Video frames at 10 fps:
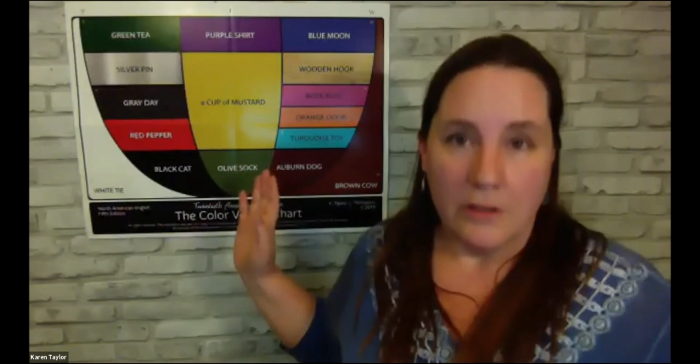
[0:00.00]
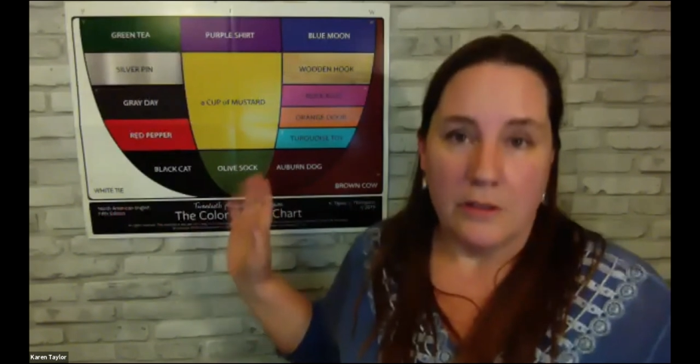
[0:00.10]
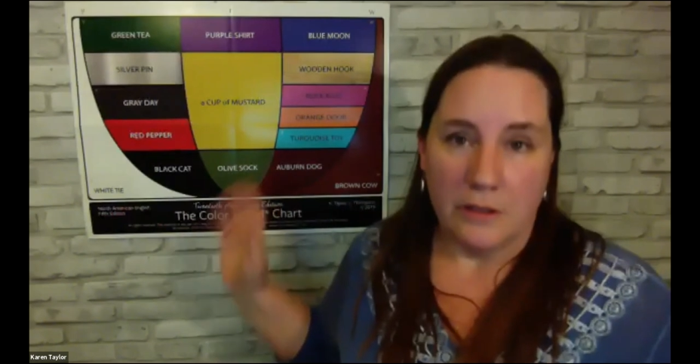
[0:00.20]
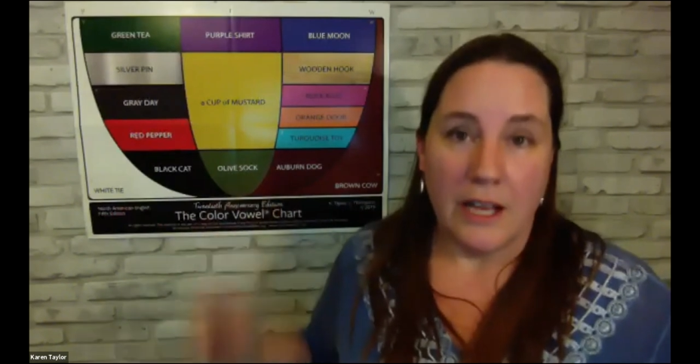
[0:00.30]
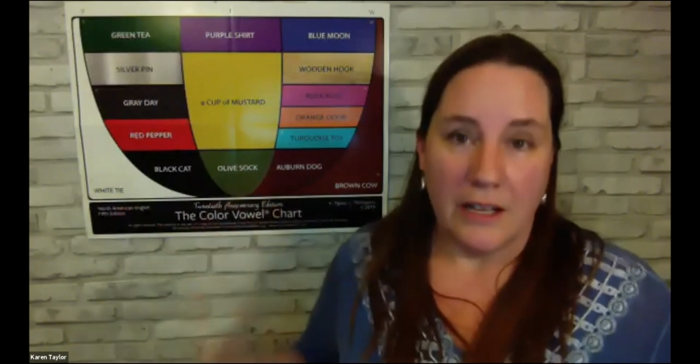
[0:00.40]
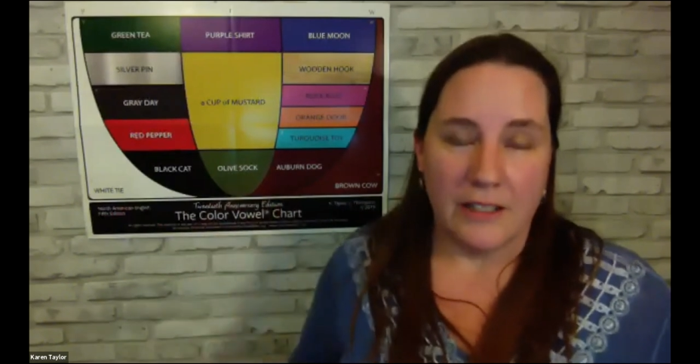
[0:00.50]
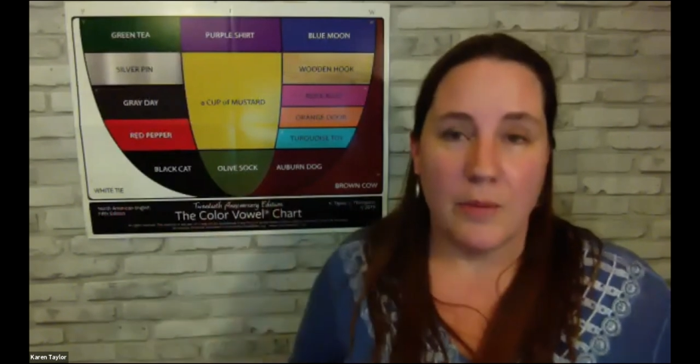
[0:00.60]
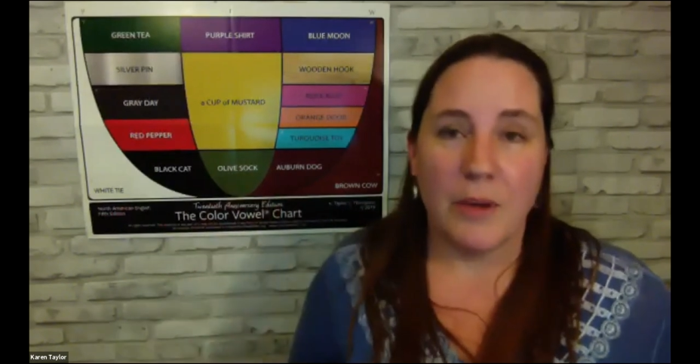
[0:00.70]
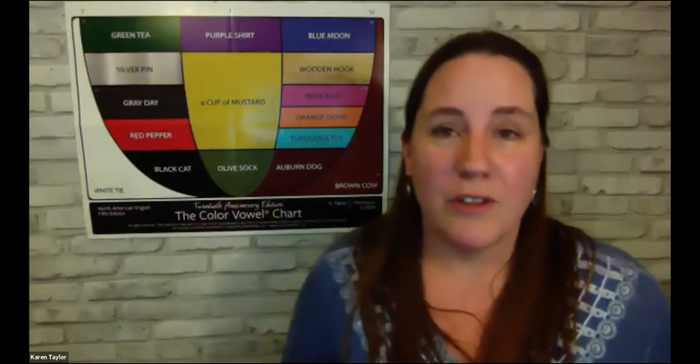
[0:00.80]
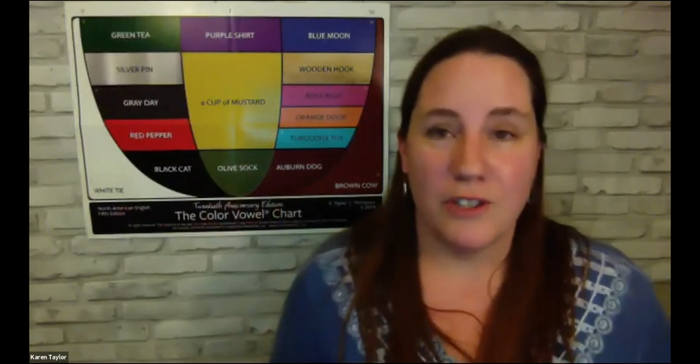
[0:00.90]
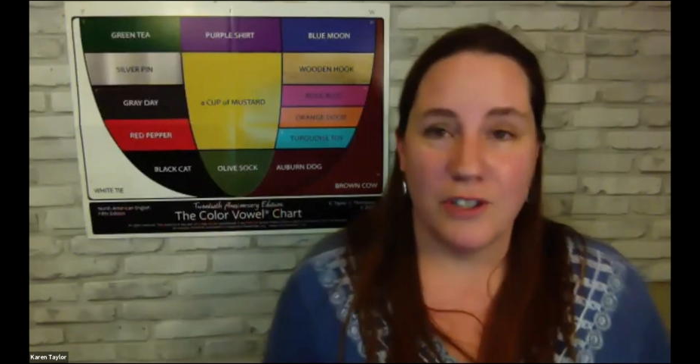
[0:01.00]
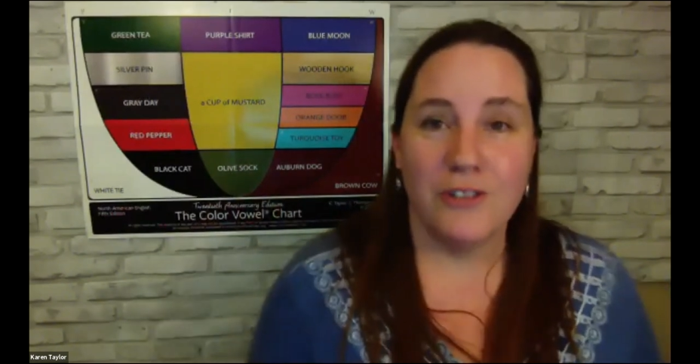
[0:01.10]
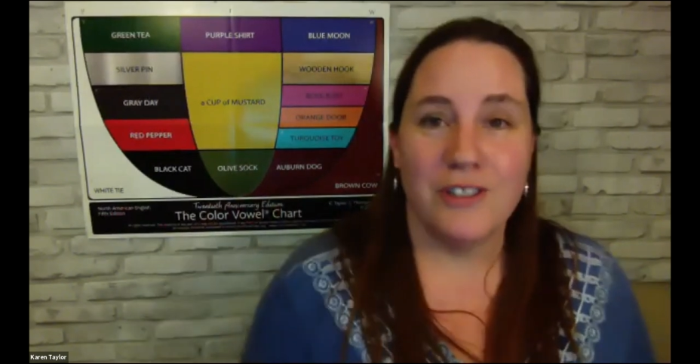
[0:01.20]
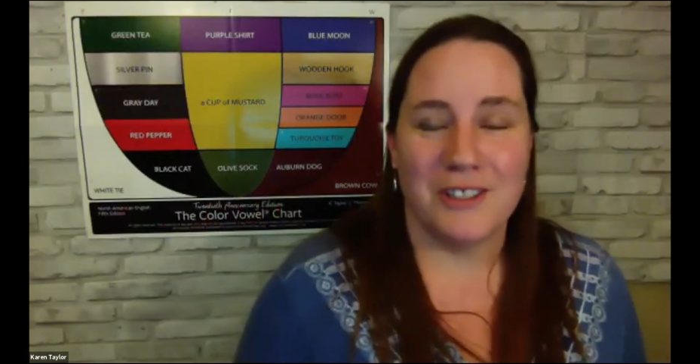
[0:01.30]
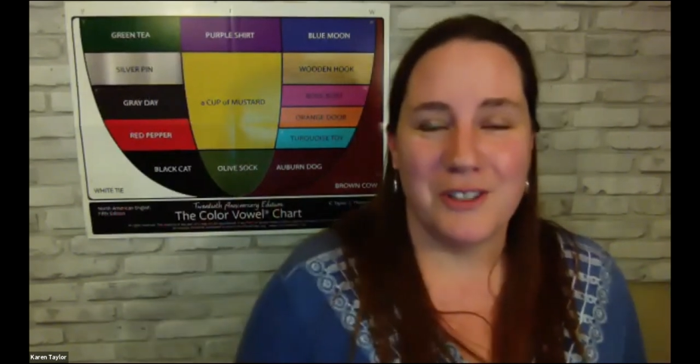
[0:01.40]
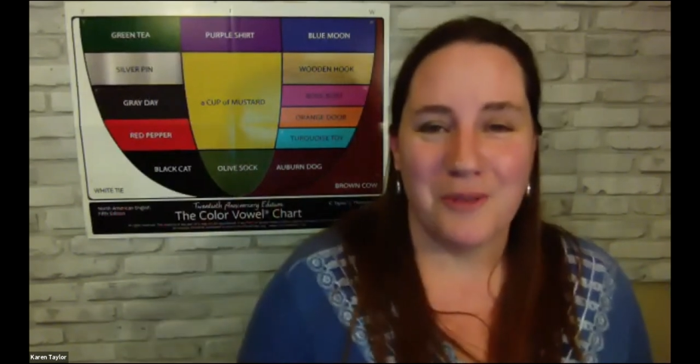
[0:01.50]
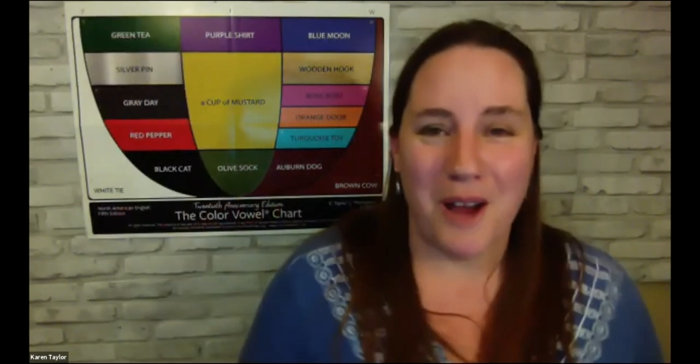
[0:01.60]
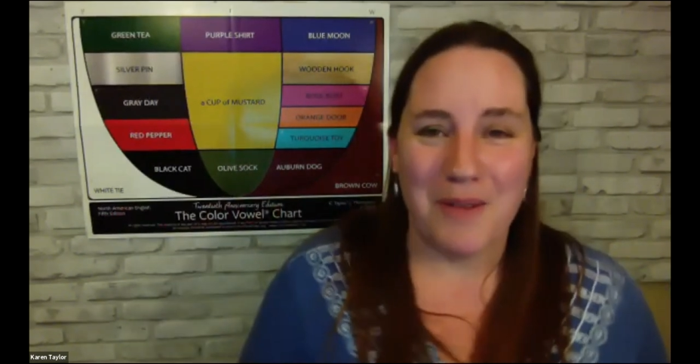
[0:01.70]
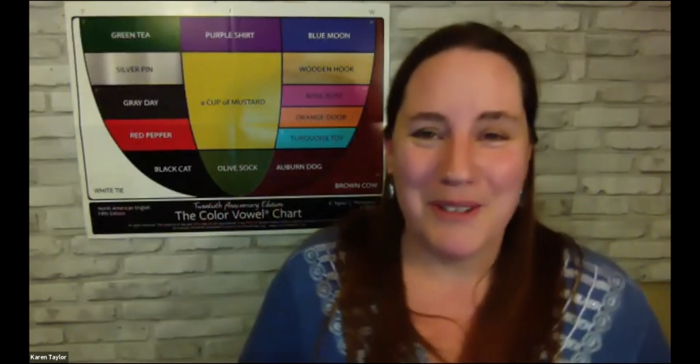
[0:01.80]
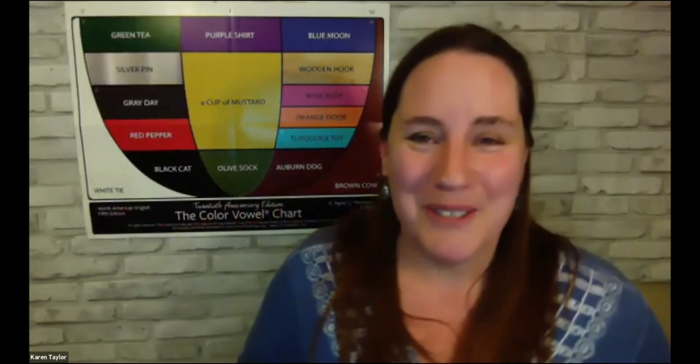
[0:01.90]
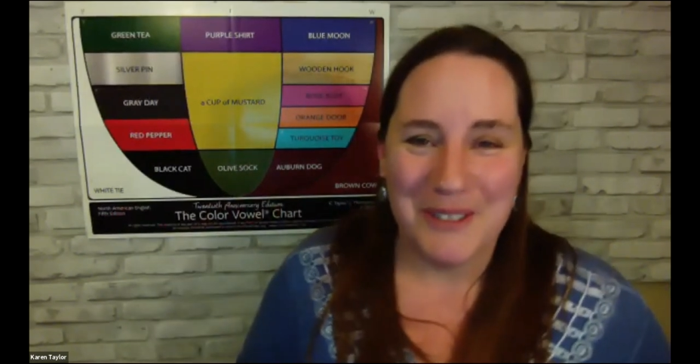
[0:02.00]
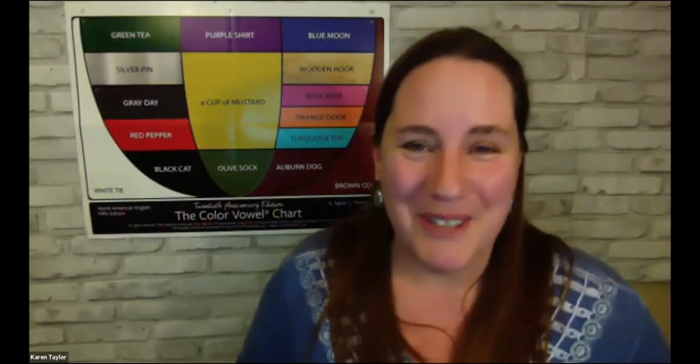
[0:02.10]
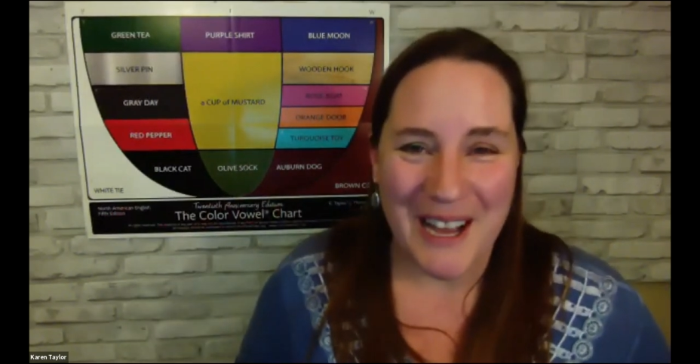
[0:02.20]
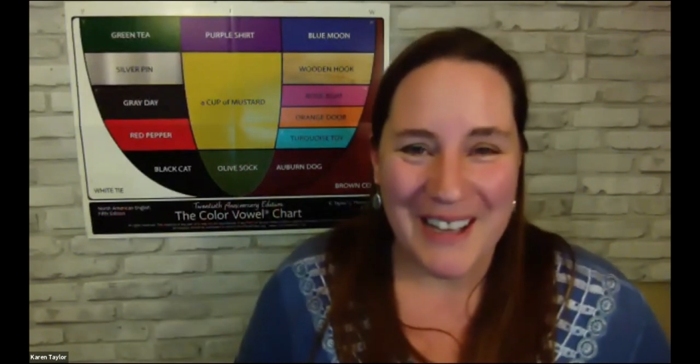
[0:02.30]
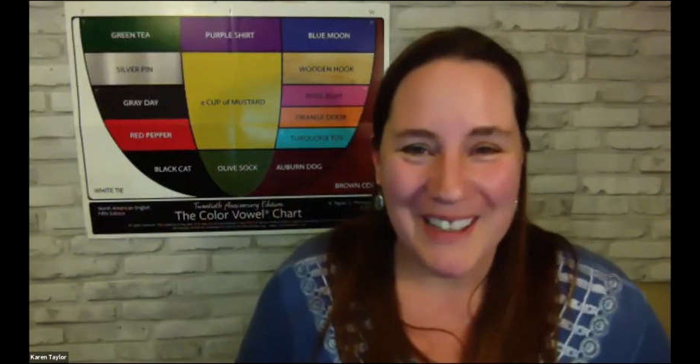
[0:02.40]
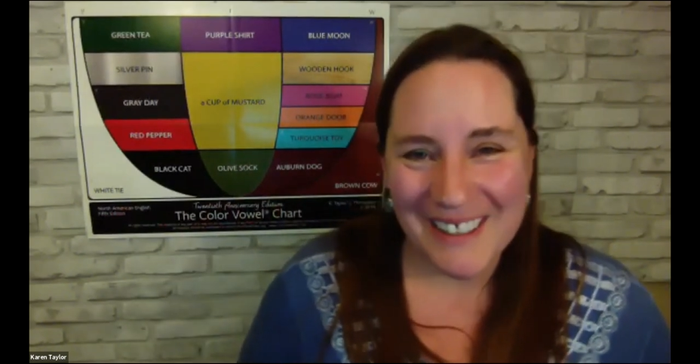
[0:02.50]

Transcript: Yeah, some others use it. So, Robin, you want to add?